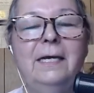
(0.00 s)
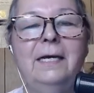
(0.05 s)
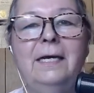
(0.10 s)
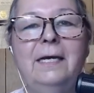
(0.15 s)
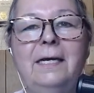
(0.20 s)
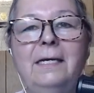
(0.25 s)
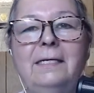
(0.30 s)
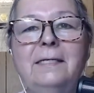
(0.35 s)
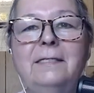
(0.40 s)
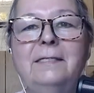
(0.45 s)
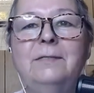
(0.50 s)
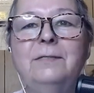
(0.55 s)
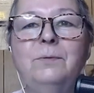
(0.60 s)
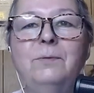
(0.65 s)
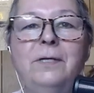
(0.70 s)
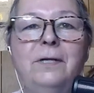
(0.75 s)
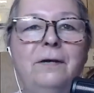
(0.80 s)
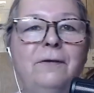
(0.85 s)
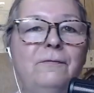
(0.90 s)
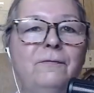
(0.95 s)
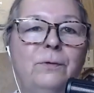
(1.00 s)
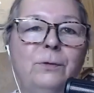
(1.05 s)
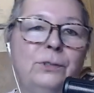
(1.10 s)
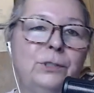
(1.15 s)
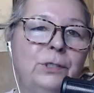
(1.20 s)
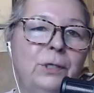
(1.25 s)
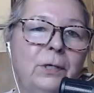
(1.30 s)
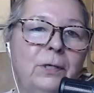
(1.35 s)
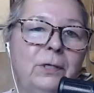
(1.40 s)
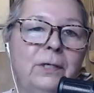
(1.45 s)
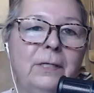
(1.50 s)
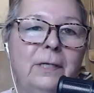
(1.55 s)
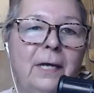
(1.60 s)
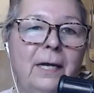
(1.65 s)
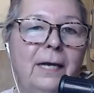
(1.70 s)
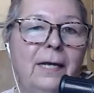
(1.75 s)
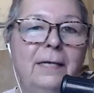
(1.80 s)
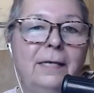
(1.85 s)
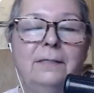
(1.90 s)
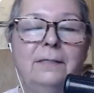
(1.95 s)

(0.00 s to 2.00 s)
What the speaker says: And when I first started, I had